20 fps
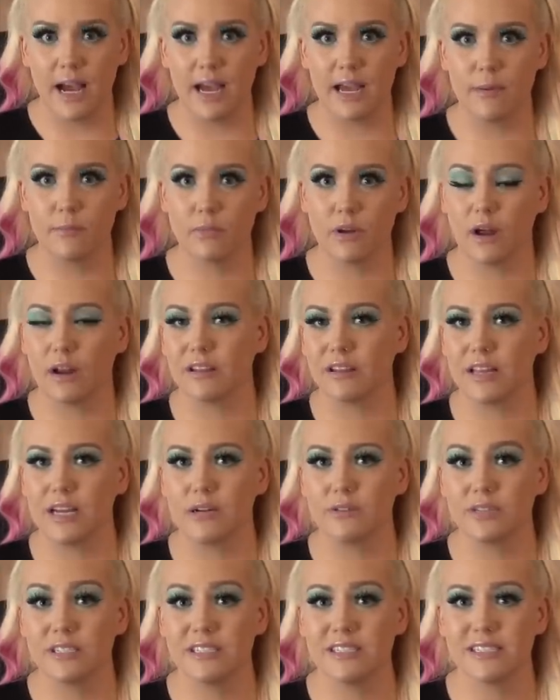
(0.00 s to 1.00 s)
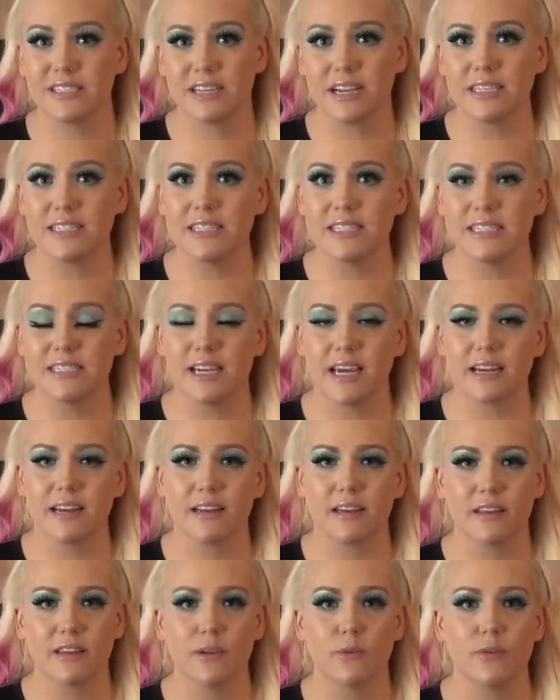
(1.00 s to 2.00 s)
I am not allowed to discuss it
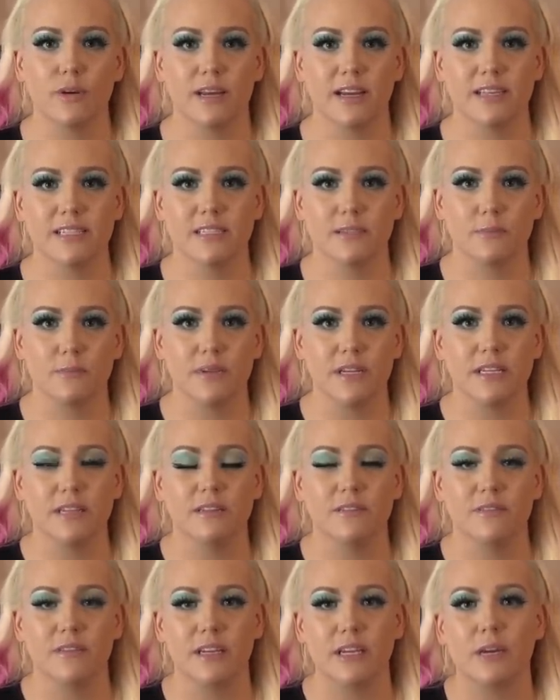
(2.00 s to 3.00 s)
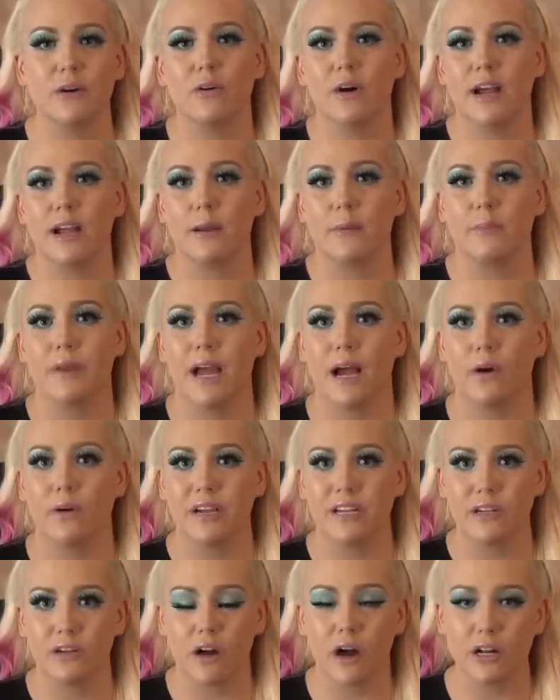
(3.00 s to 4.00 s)
technically. When I submitted the video, I am now
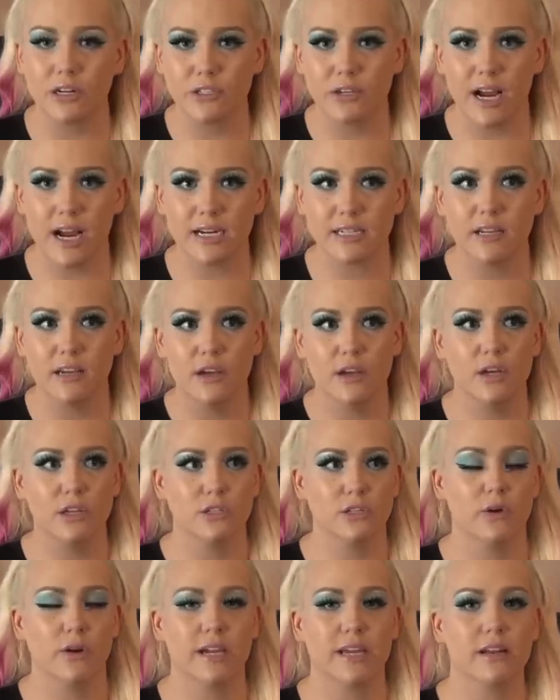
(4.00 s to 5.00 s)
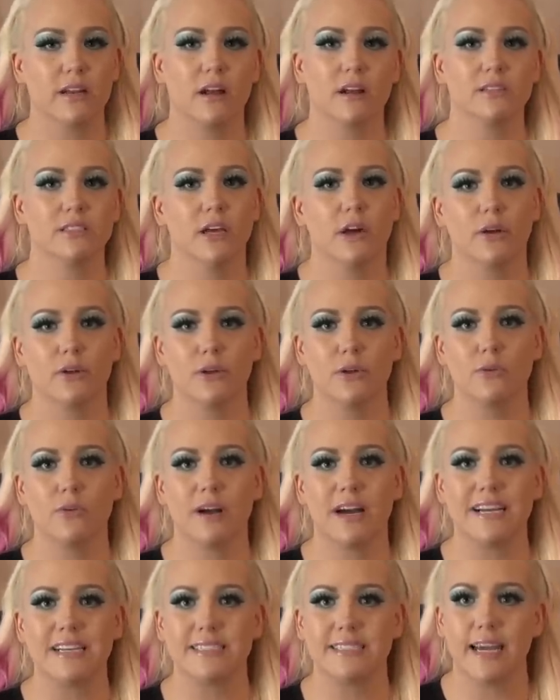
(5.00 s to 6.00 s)
in contract, so I cannot tell you
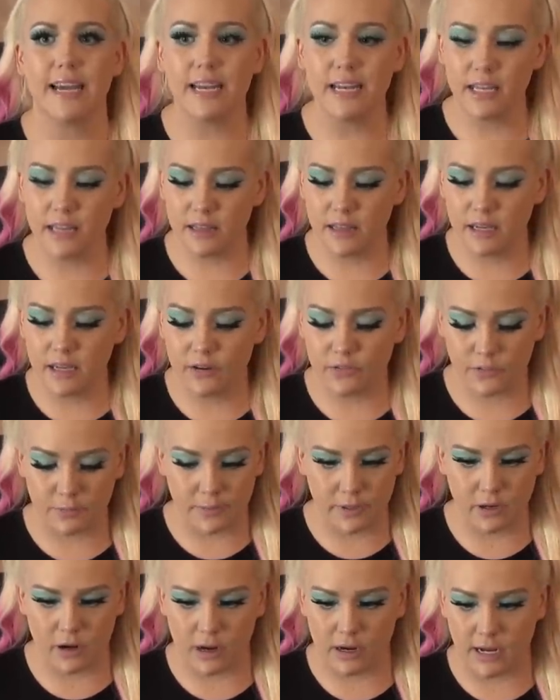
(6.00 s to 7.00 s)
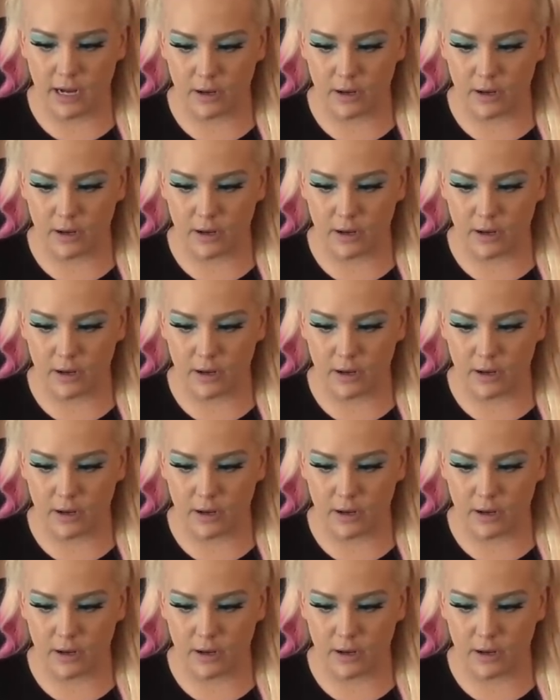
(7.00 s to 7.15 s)
guys anything from here on